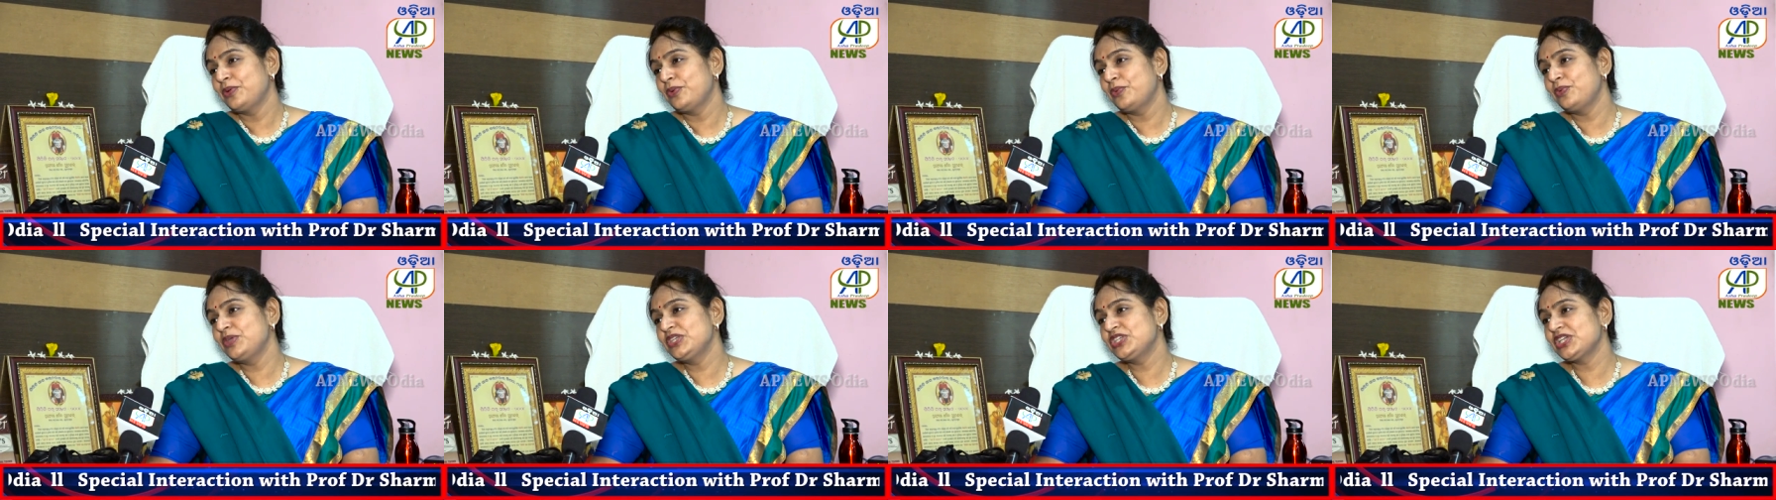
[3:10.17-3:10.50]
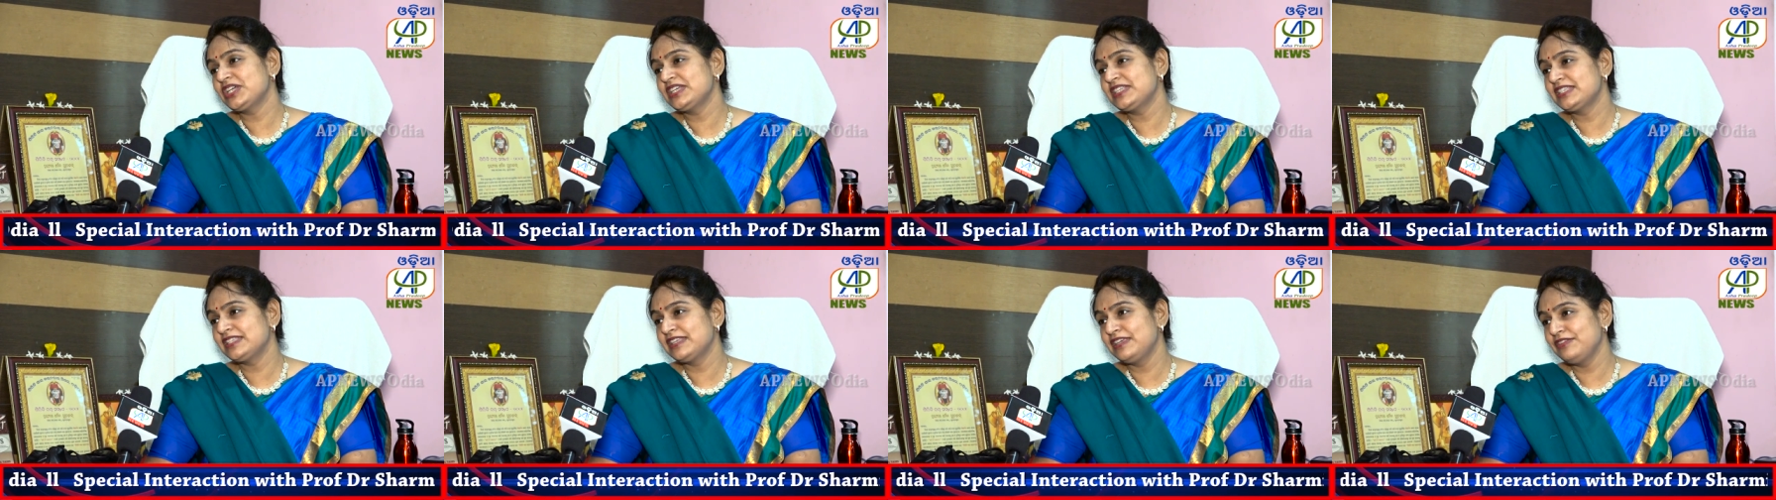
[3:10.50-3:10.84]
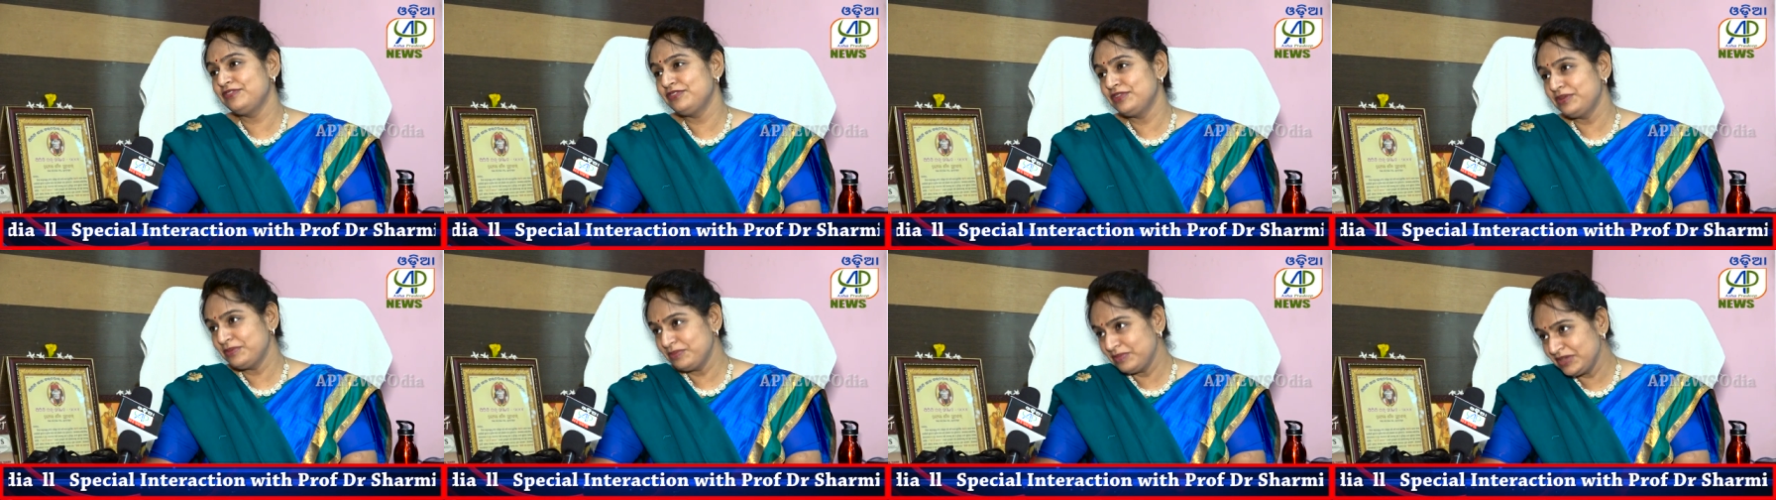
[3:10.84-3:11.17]
which has
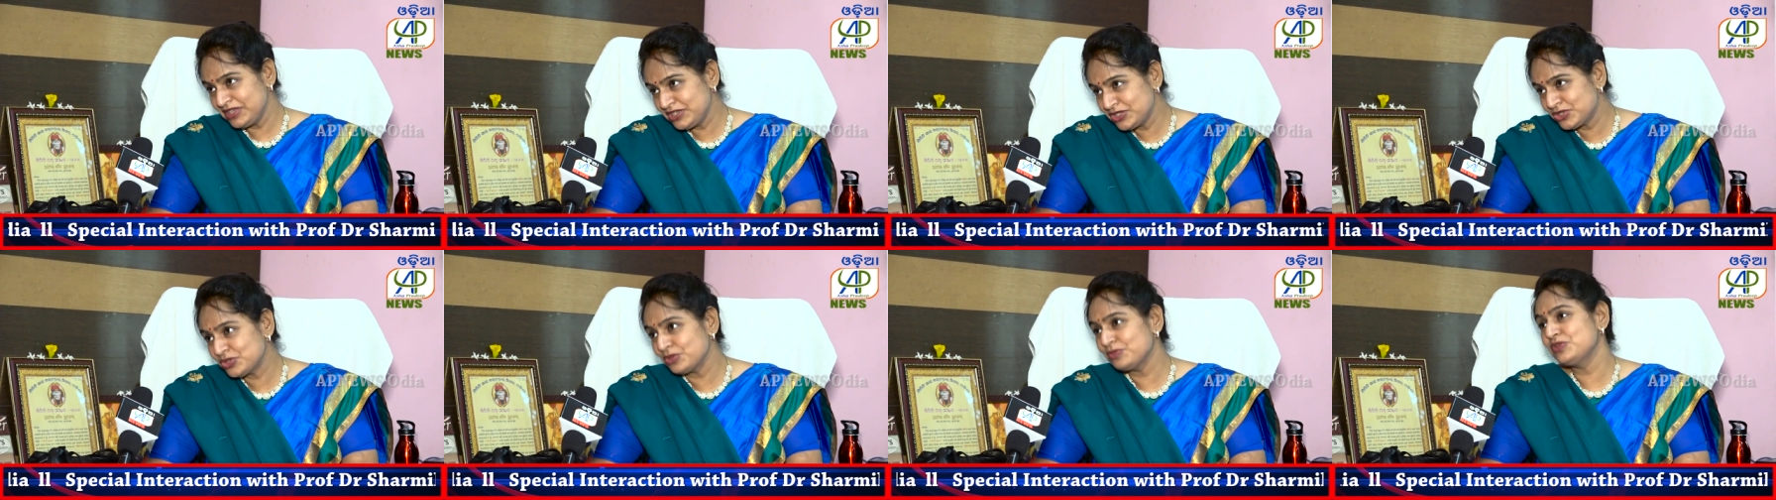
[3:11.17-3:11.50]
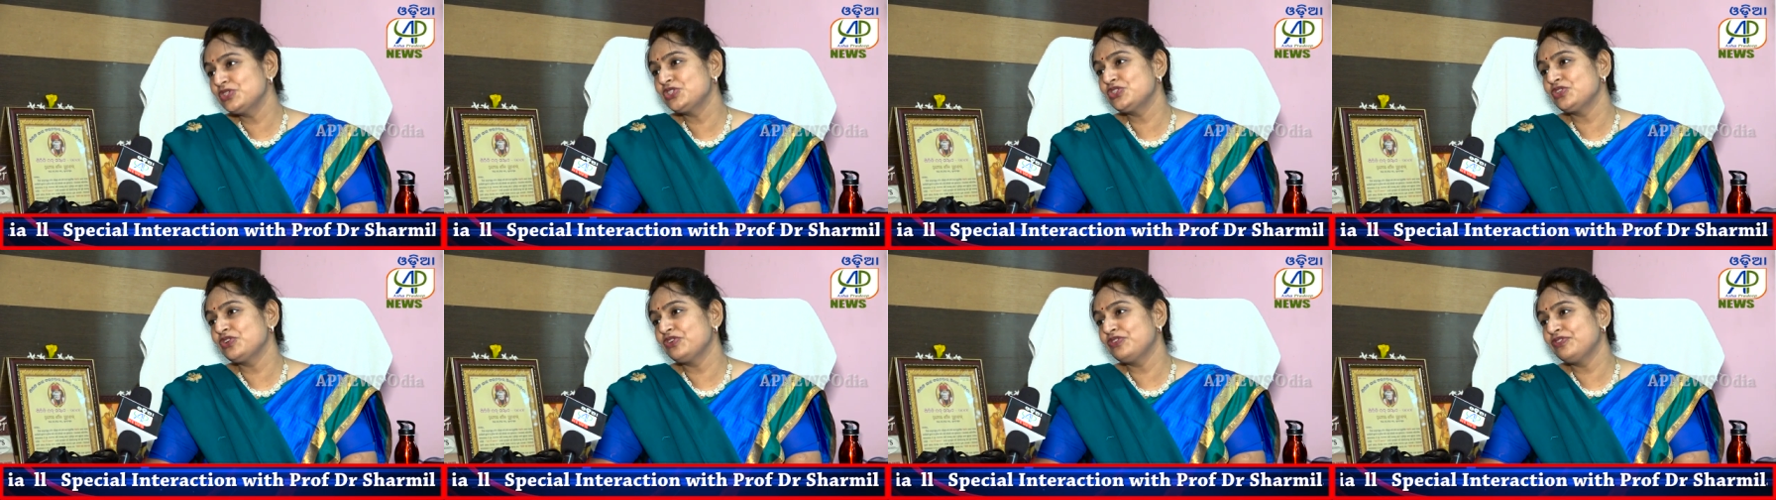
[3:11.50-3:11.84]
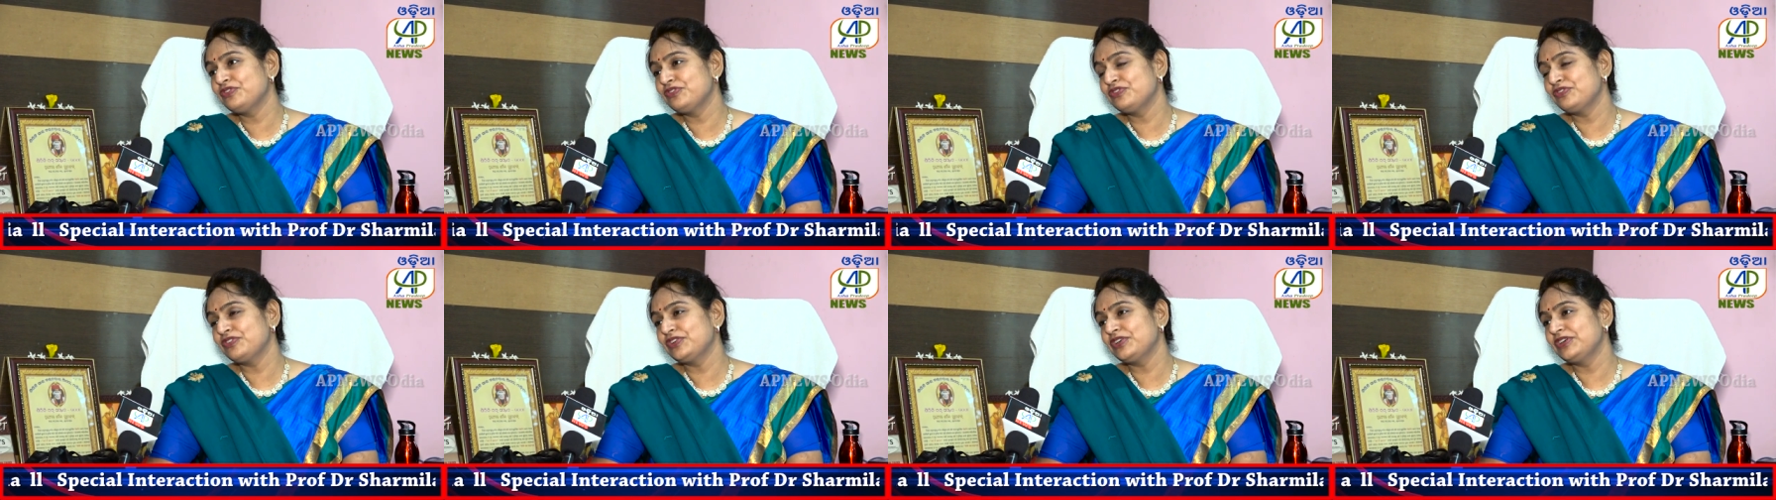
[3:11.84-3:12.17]
given me so much
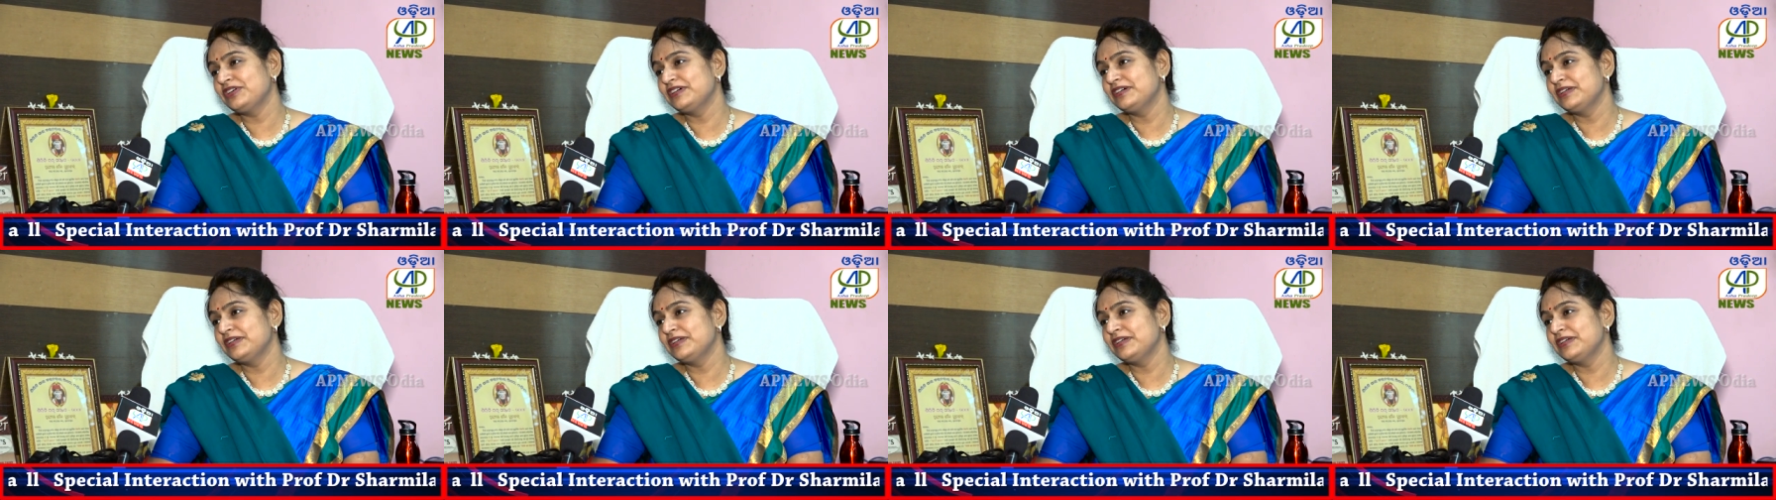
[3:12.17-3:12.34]
of